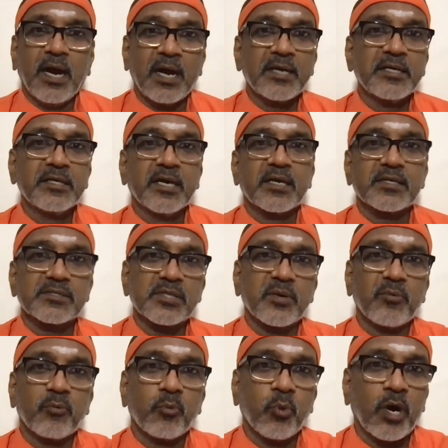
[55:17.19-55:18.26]
And here is
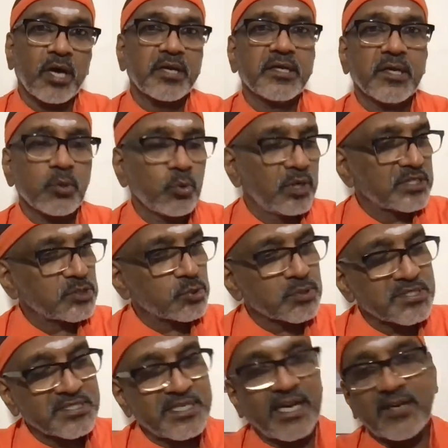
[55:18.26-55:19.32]
a warrior who has
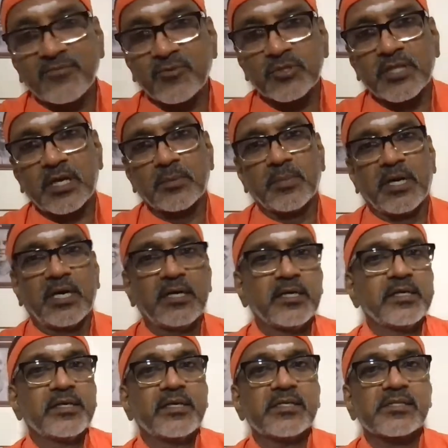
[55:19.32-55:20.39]
to stand for
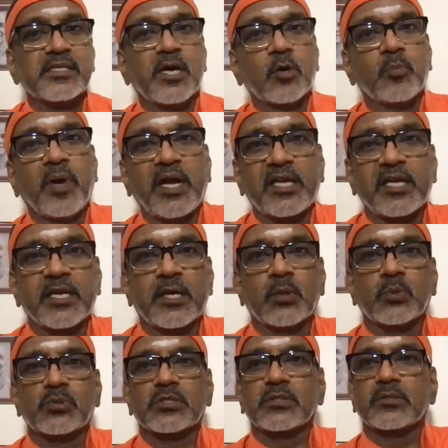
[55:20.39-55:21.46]
Dharma, is now backing
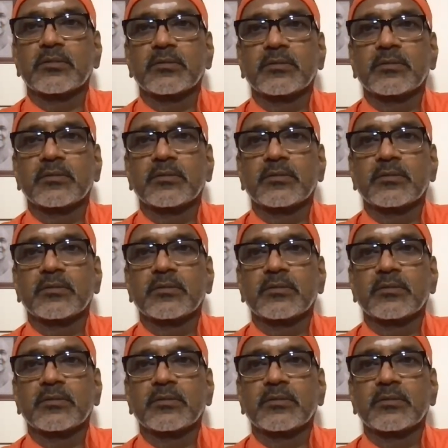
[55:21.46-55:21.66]
out.